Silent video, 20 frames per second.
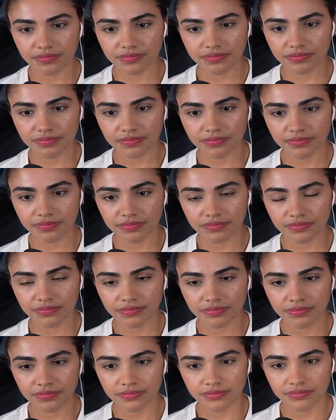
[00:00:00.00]

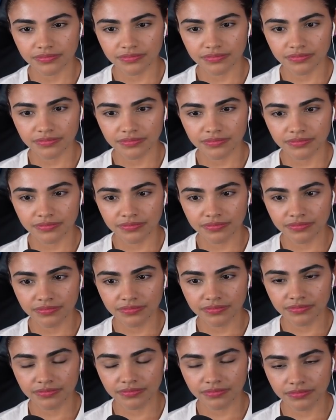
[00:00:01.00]

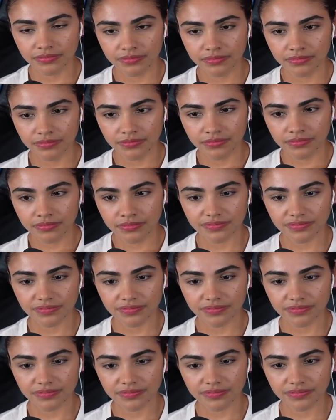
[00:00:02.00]

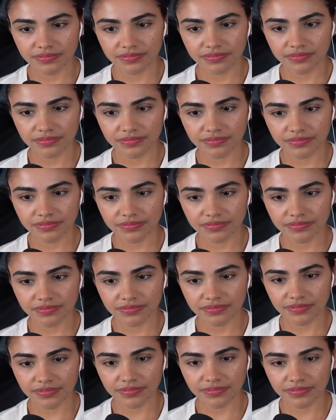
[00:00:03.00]

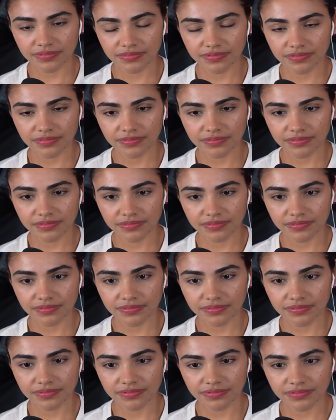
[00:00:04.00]

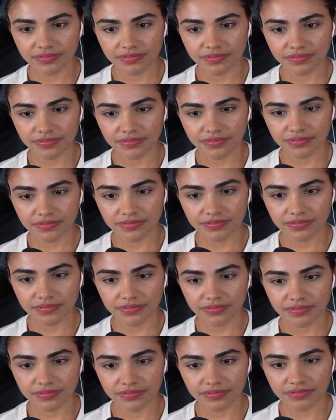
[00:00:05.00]

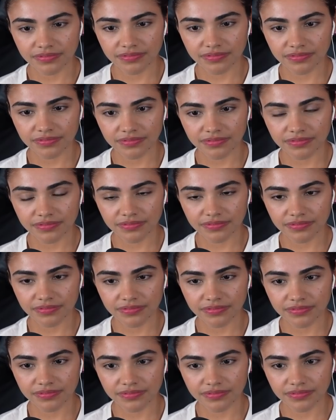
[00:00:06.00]
The person shown says nothing.